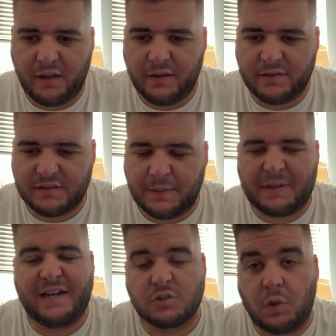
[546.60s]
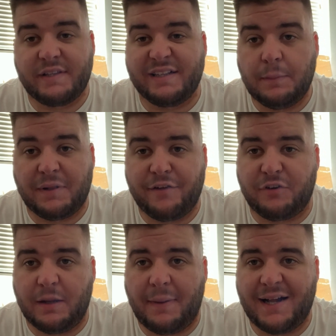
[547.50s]
the players wanting to play
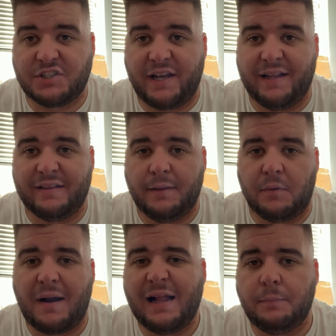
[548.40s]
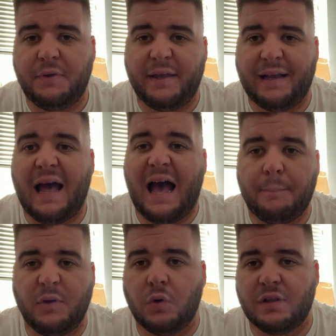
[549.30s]
for the badge again, the morale being a
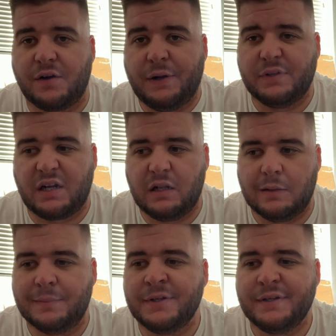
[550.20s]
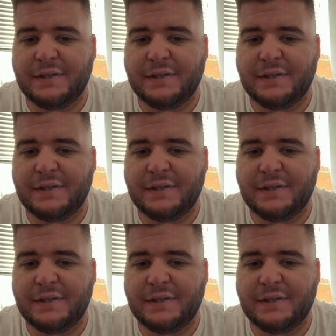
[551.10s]
happy one around the club,